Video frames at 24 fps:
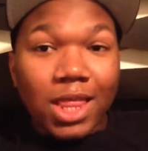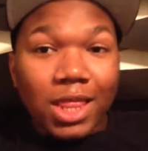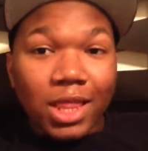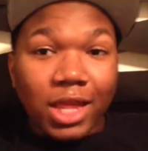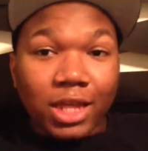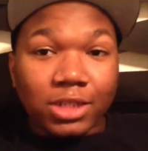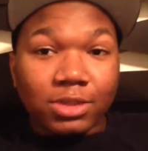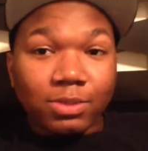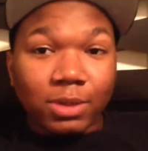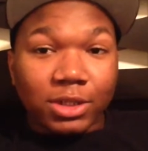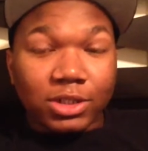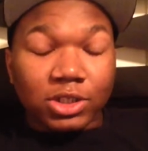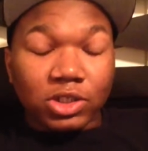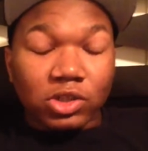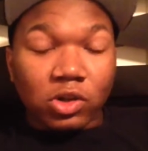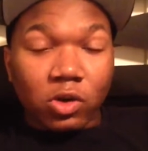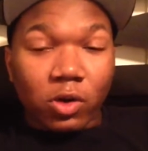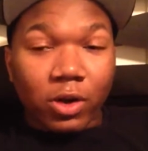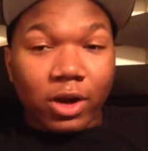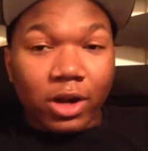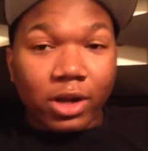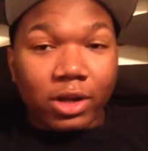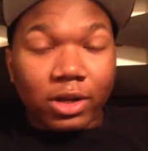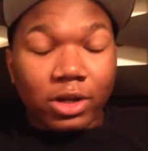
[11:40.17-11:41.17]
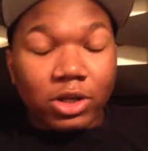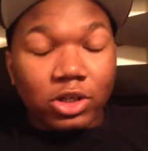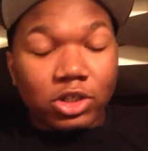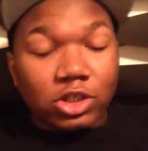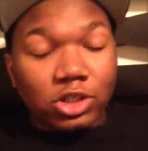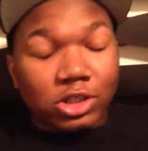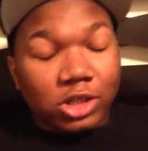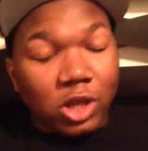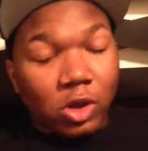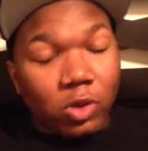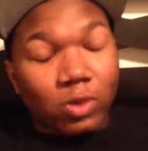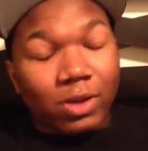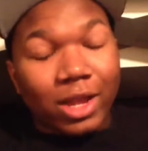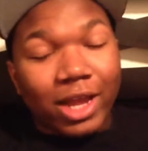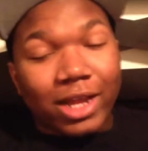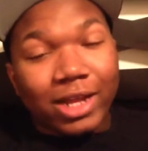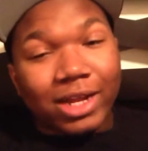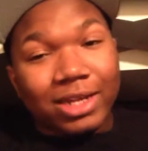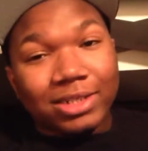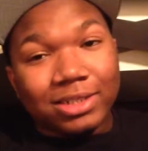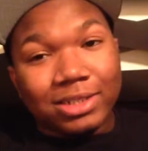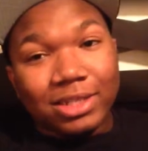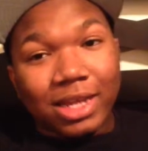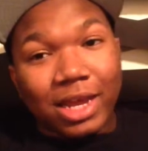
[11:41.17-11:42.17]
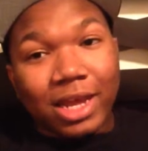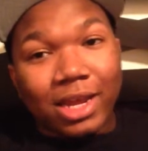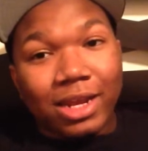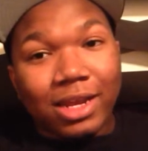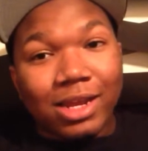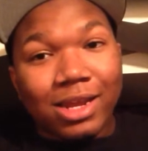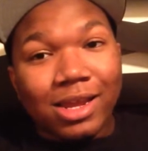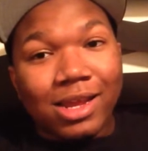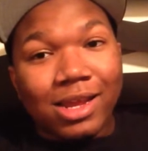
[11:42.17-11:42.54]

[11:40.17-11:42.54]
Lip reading: That's my story. So, like I said,